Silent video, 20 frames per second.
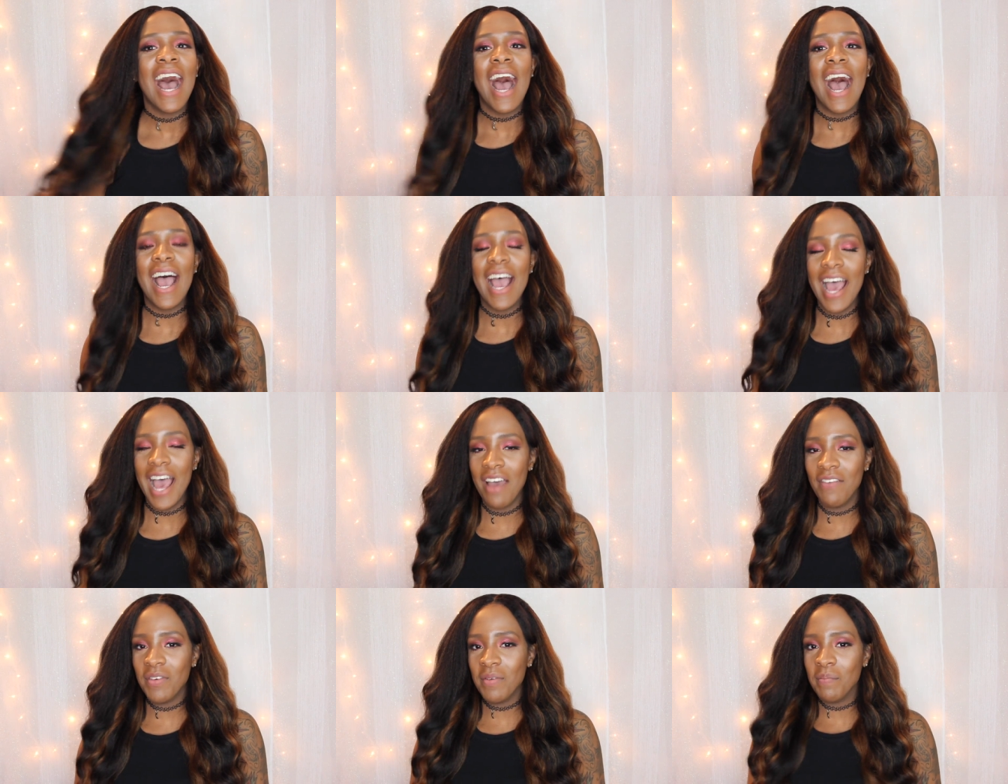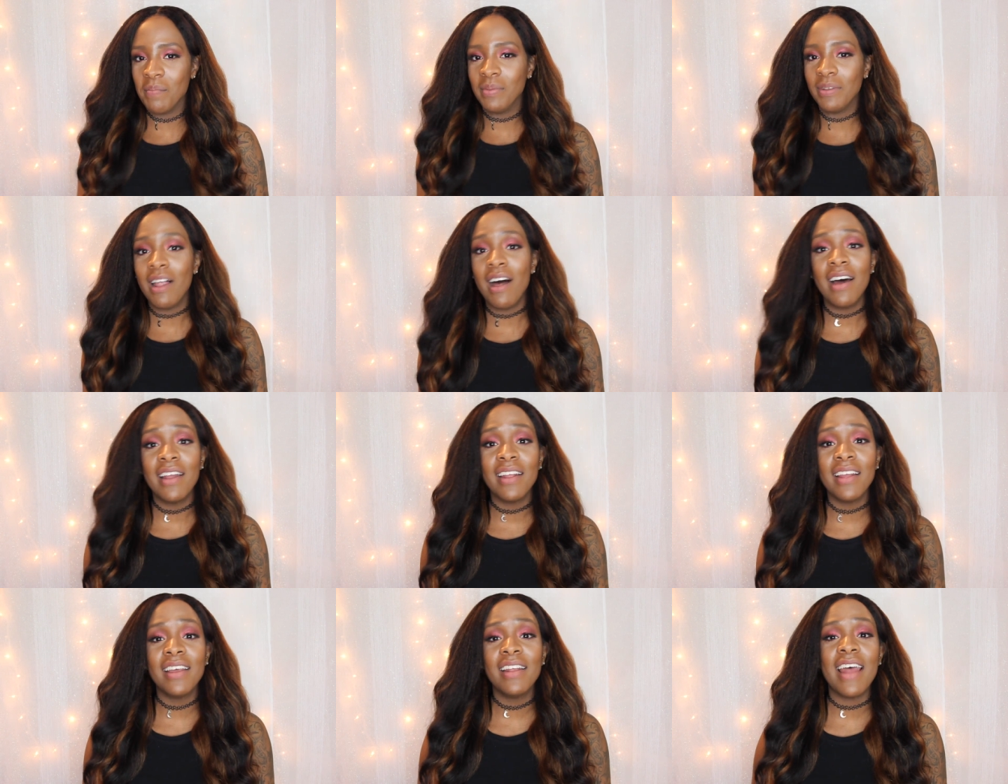I haven't
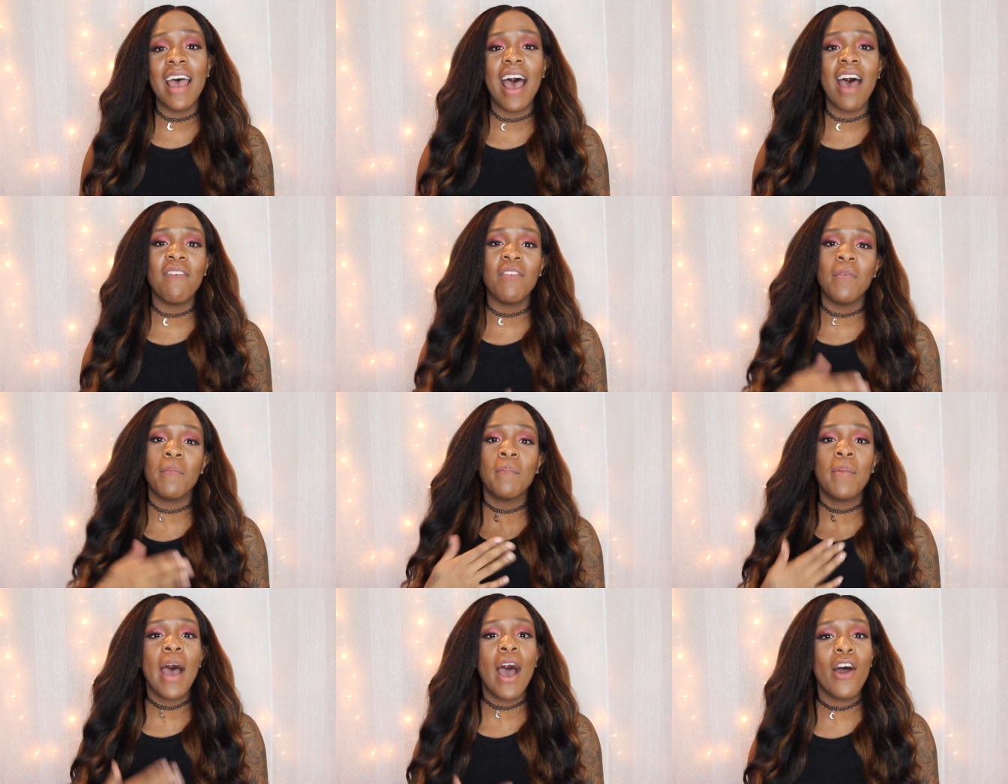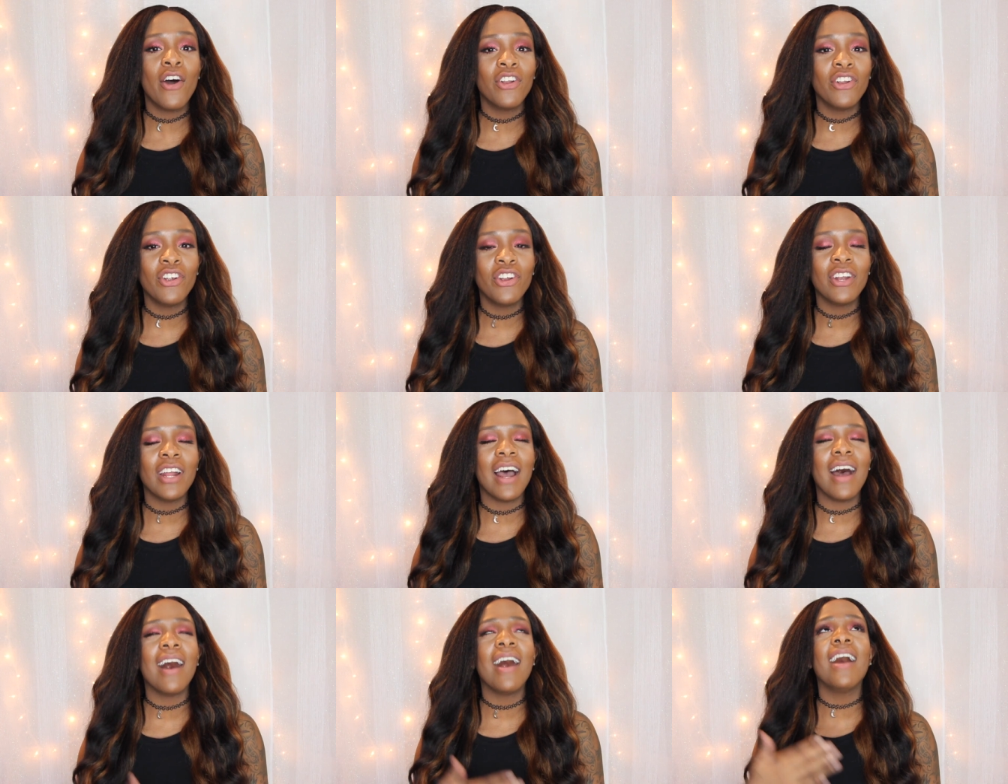blotted, haven't
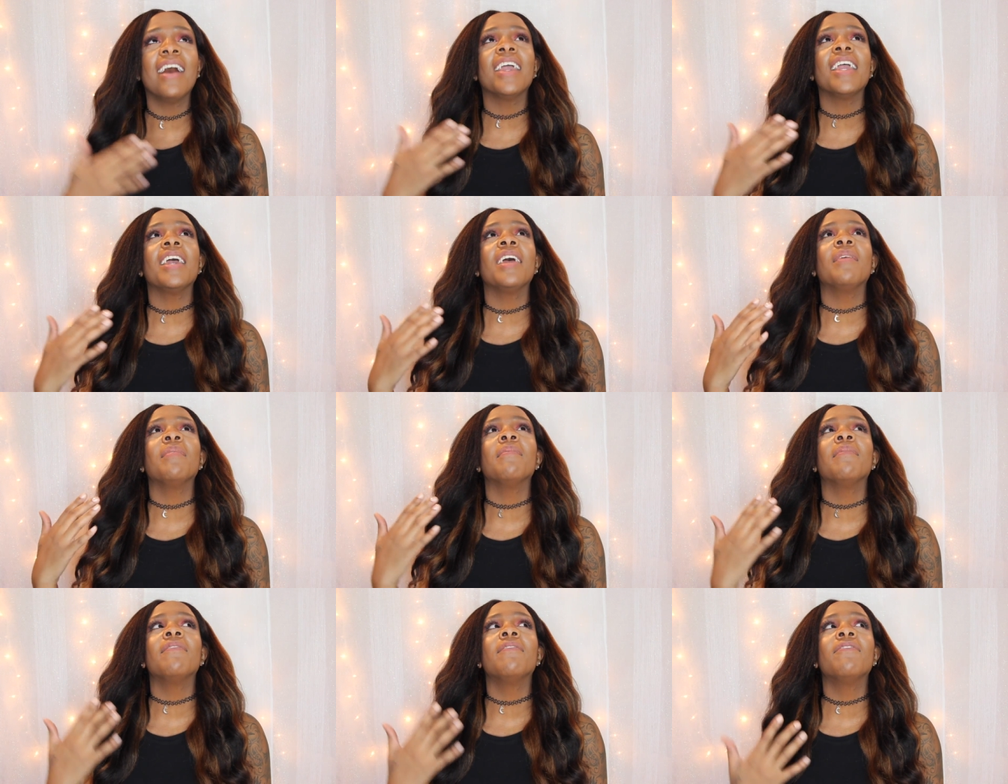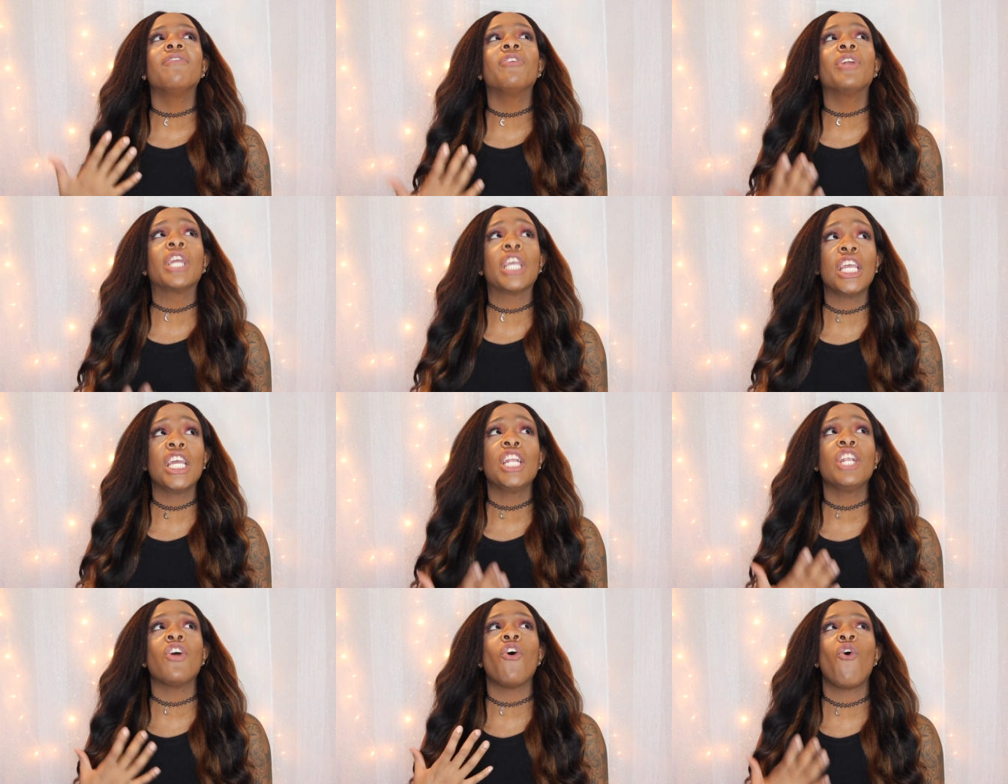powdered. I am
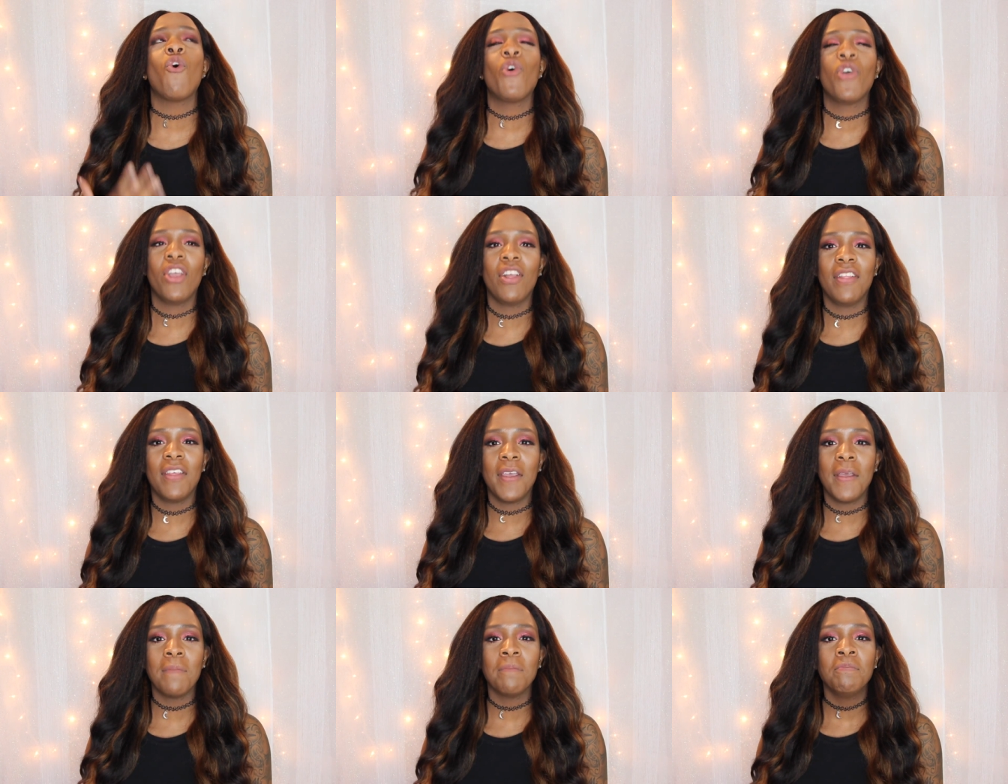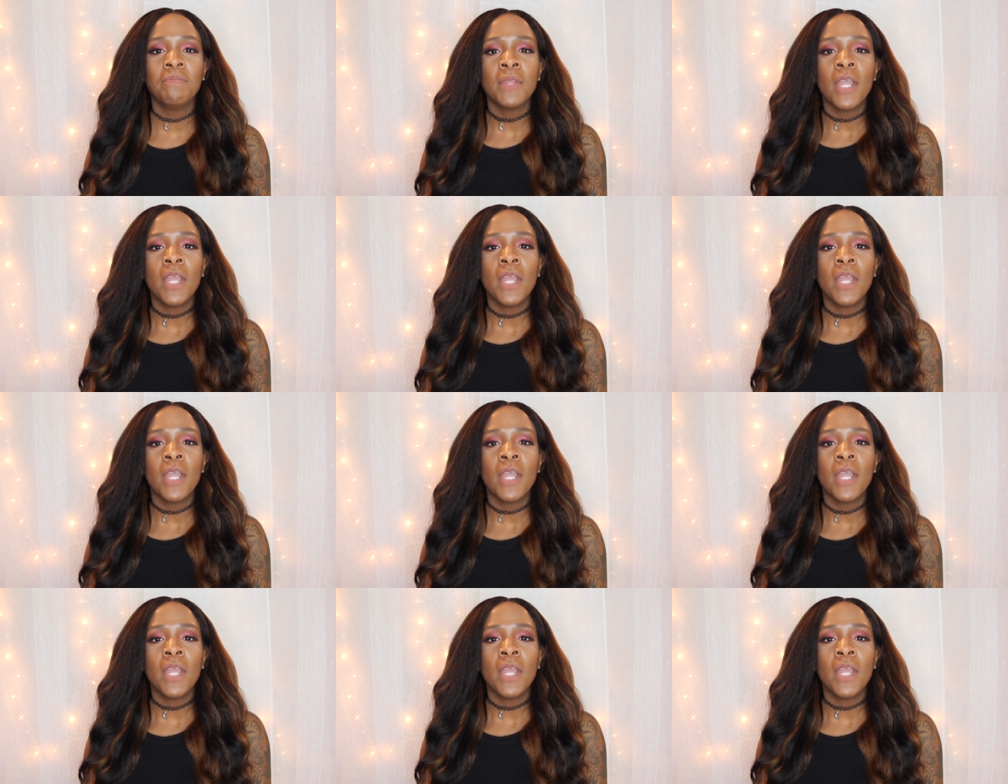freaking oily.